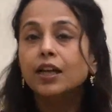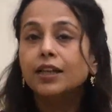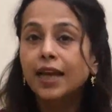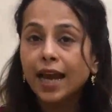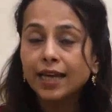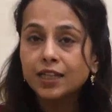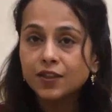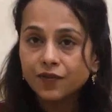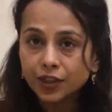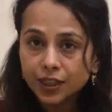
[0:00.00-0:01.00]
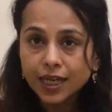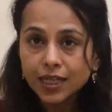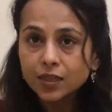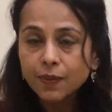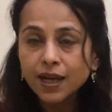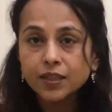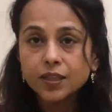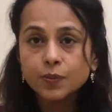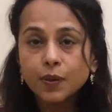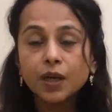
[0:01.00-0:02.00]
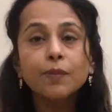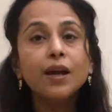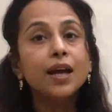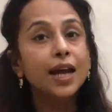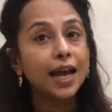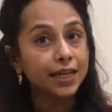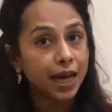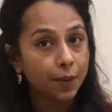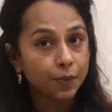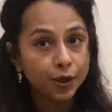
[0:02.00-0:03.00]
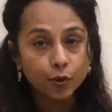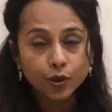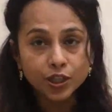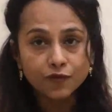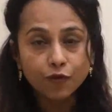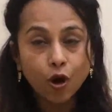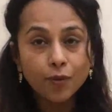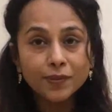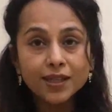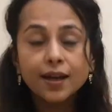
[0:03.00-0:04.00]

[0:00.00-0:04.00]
The egg is fertilized by the sperm, an embryo is formed,